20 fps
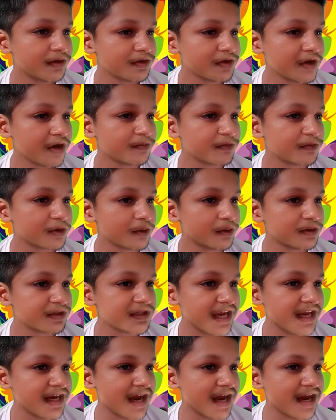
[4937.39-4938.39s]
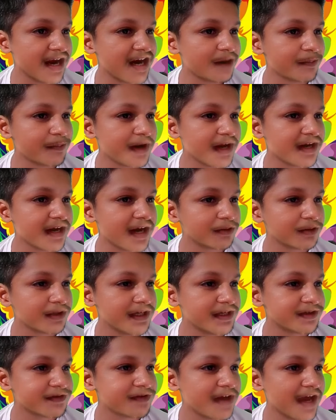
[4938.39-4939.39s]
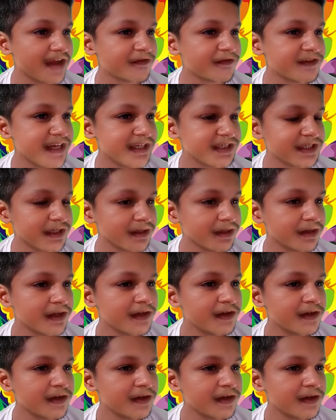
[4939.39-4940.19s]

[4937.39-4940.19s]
Dom throws an arm around his wife Letty.